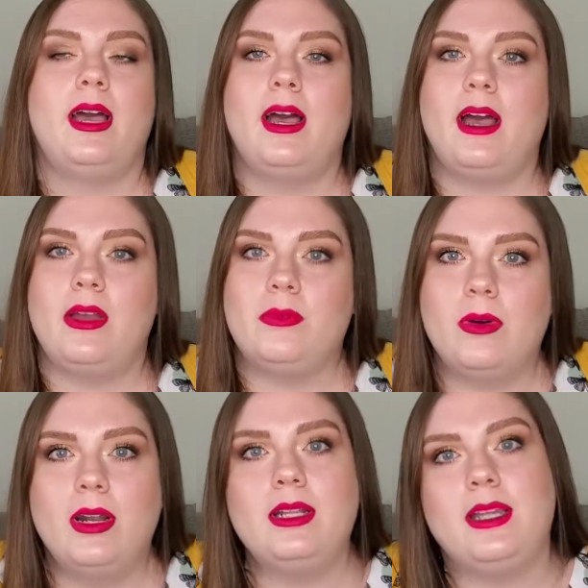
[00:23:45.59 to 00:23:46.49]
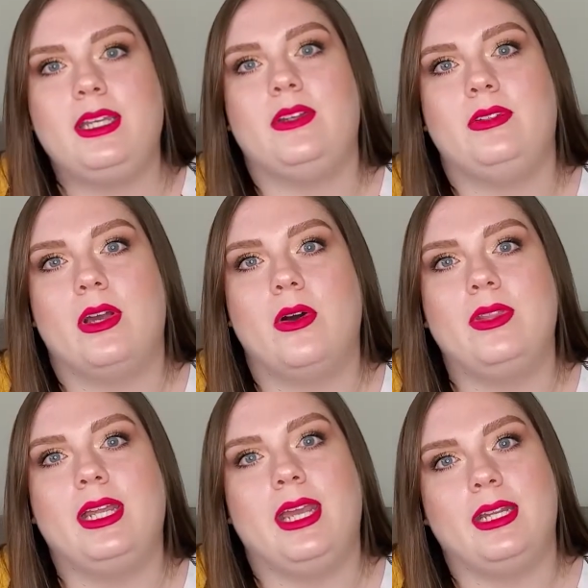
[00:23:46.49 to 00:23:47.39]
I want to let you know
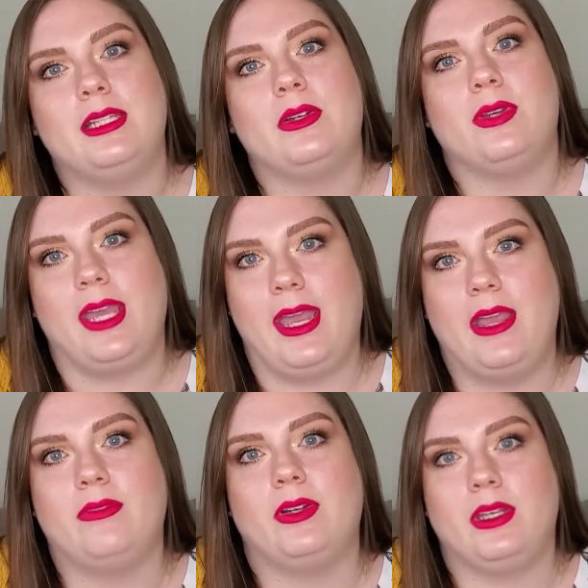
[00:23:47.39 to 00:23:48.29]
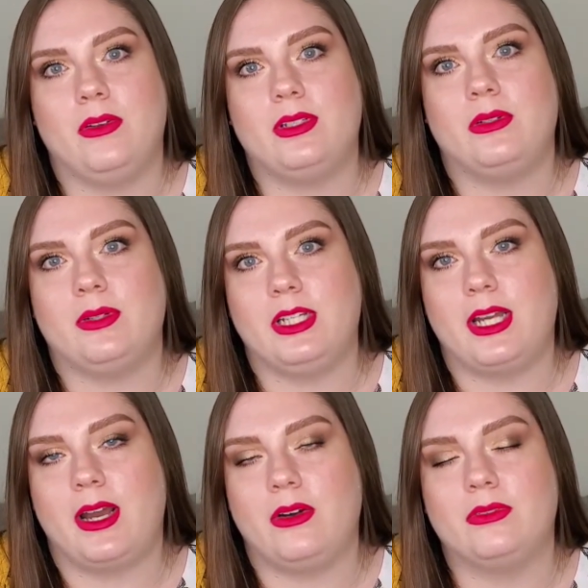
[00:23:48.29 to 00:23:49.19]
that it is okay for you to reach
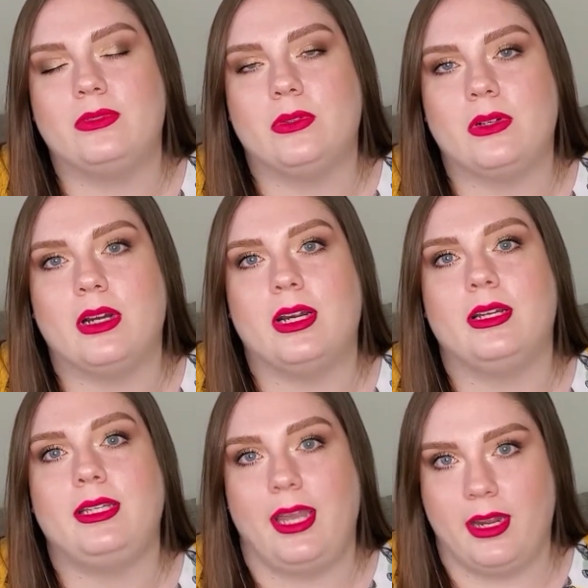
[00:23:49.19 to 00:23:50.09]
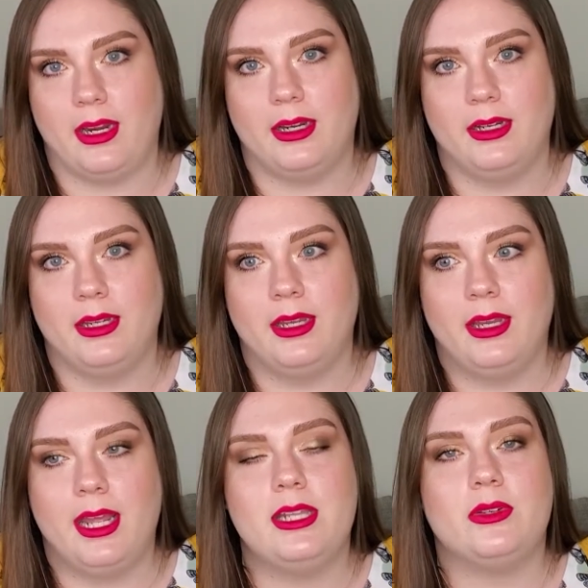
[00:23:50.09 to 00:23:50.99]
out for care.
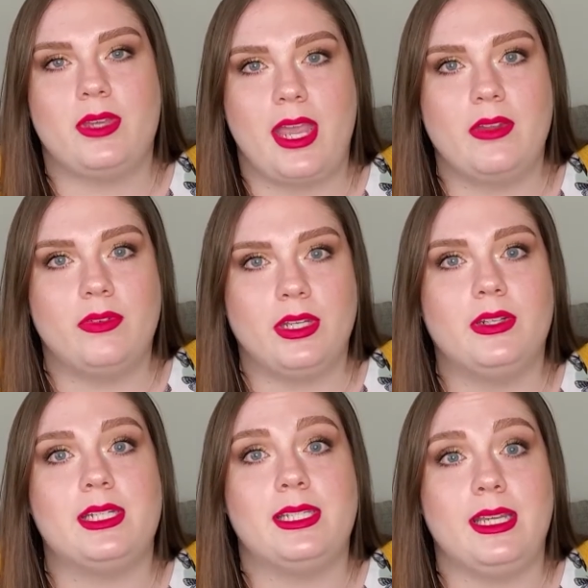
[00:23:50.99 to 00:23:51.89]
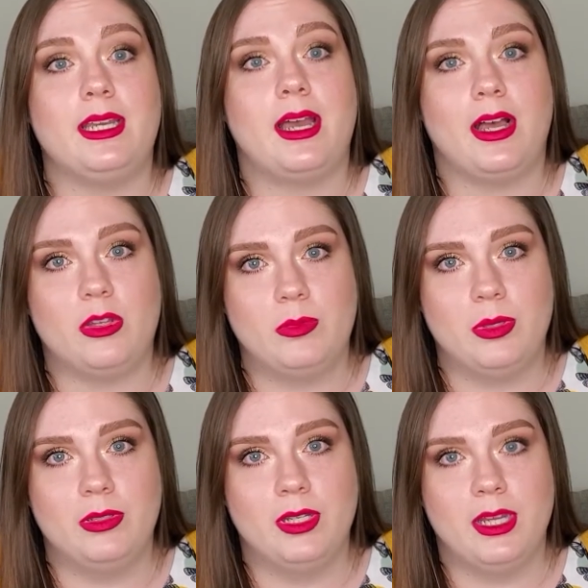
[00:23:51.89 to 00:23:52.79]
It is okay for you to seek help.
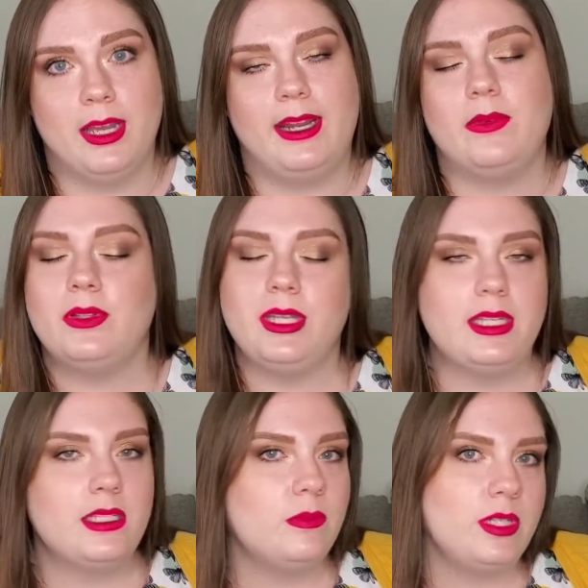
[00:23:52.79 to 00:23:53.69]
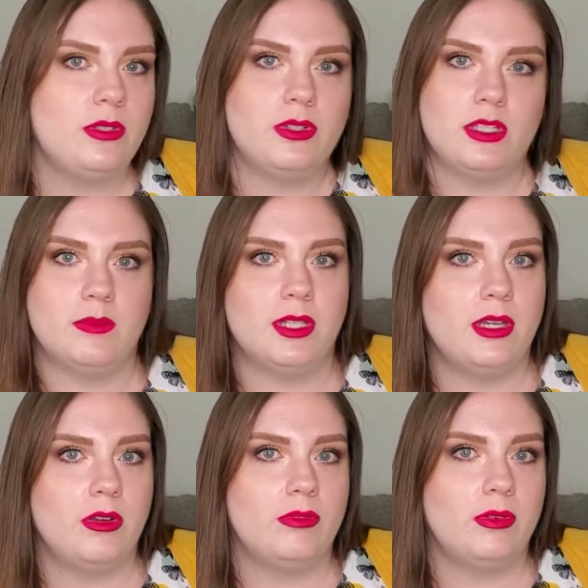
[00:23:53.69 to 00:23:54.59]
And I will link some resources
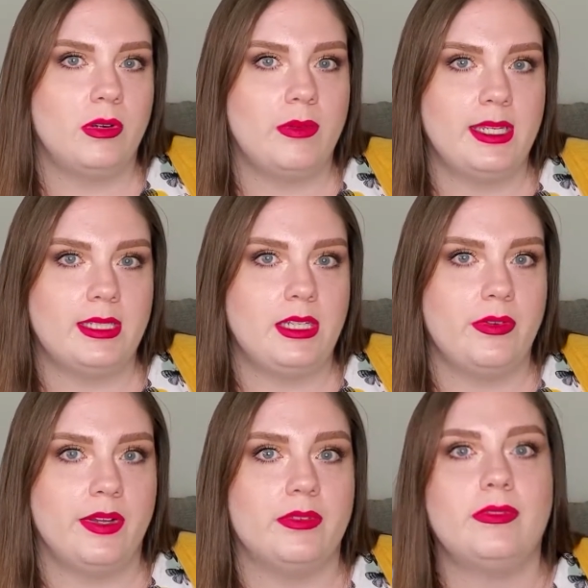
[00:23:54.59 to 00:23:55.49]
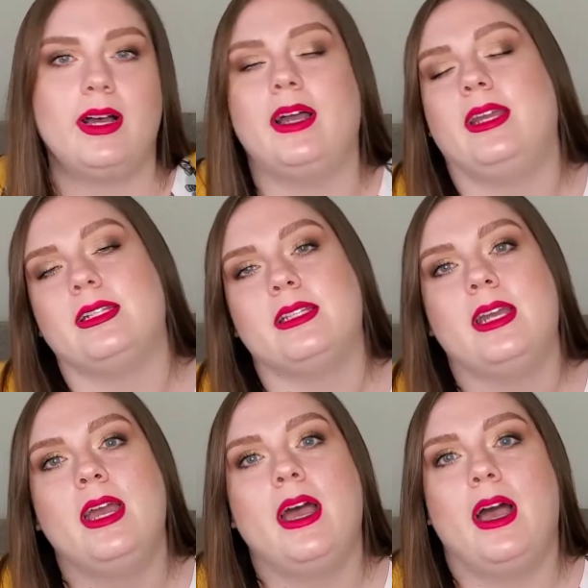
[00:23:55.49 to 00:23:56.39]
below for ways that you can find
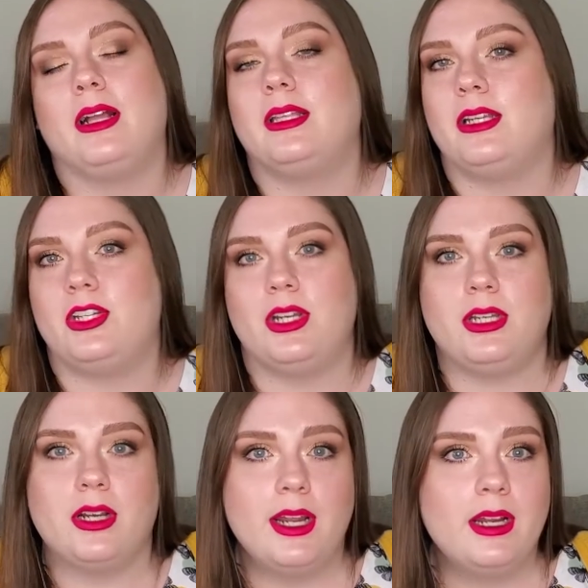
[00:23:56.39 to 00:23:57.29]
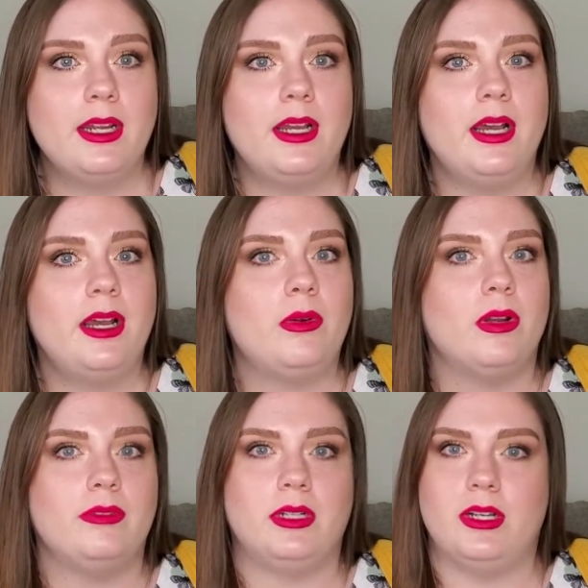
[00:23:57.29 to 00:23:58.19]
a clinician in your area, or
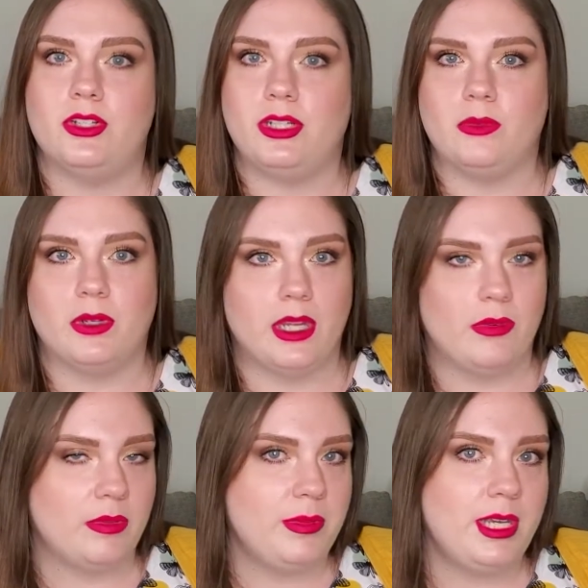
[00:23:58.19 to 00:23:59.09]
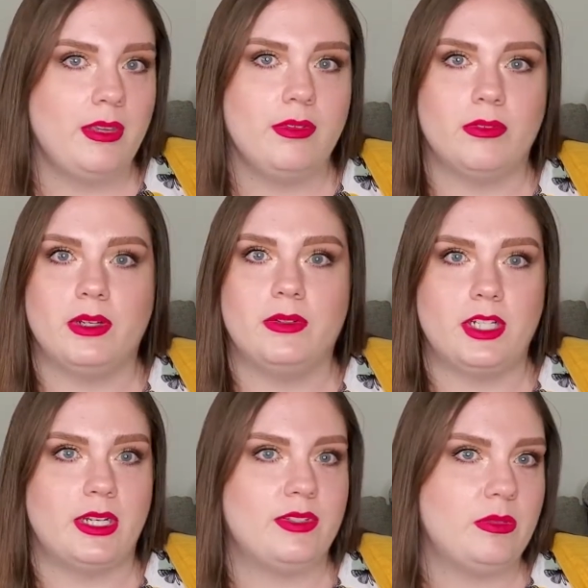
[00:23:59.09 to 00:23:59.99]
if you're interested in working with me, feel free to reach
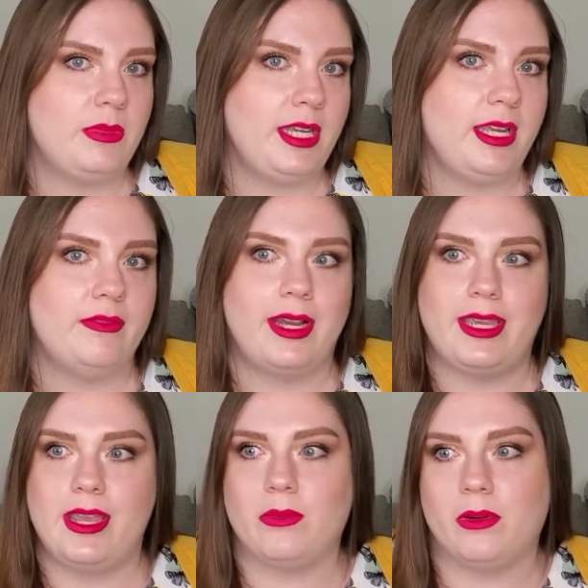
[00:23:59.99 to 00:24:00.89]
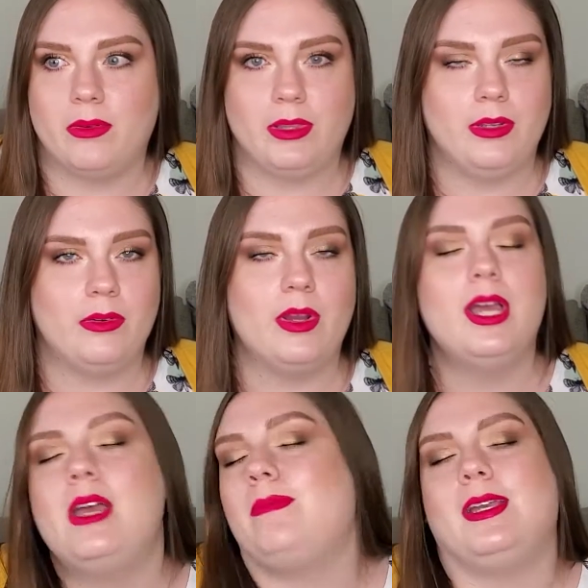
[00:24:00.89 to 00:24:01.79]
out to me. If I can't work with you
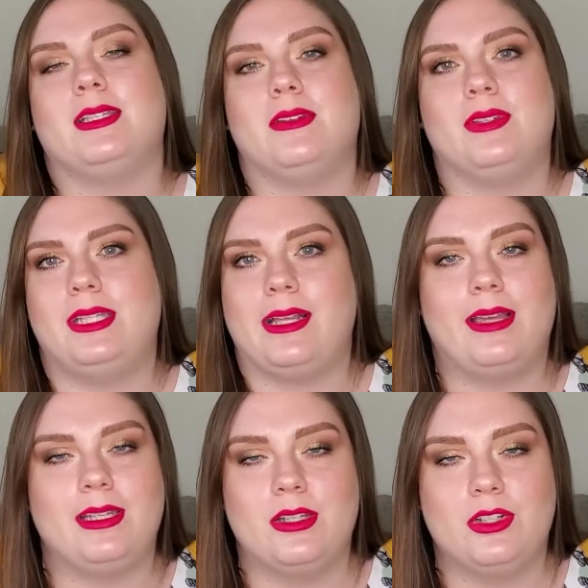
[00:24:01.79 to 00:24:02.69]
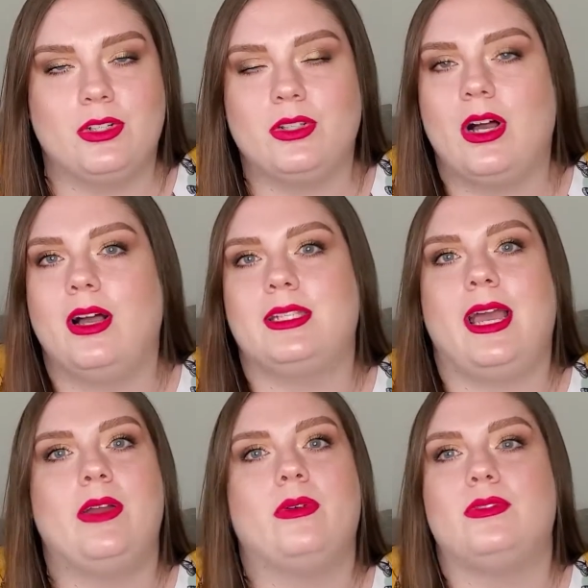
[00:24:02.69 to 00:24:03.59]
because of state licensure laws,
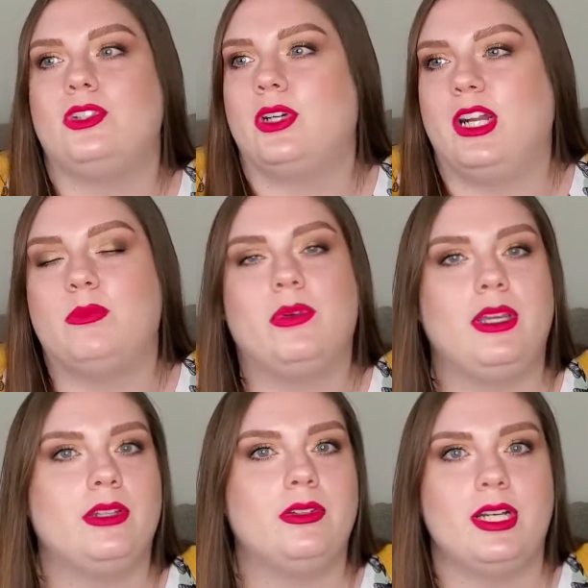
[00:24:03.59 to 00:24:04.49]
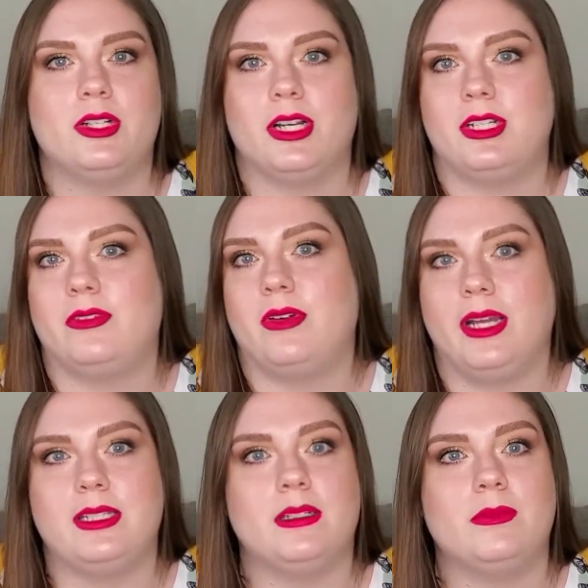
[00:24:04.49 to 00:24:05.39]
I will try to point you in the right direction to
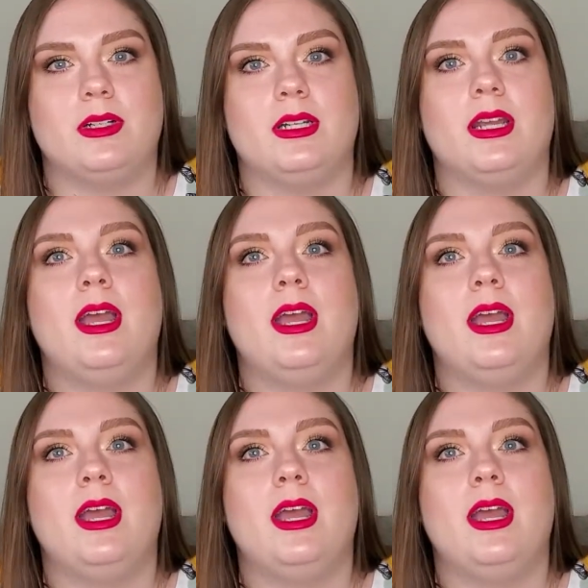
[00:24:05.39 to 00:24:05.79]
find someone.